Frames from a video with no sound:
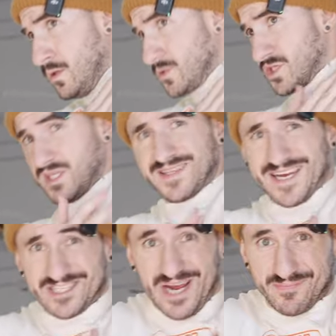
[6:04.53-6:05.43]
It's just not
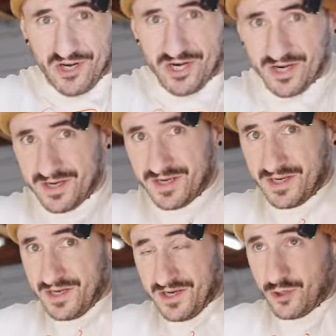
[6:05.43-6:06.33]
that chapter.
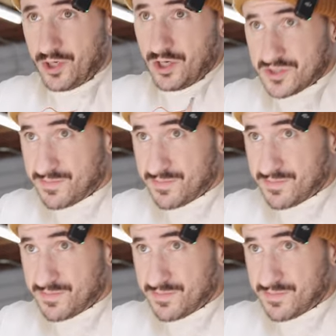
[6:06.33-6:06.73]
Who knows?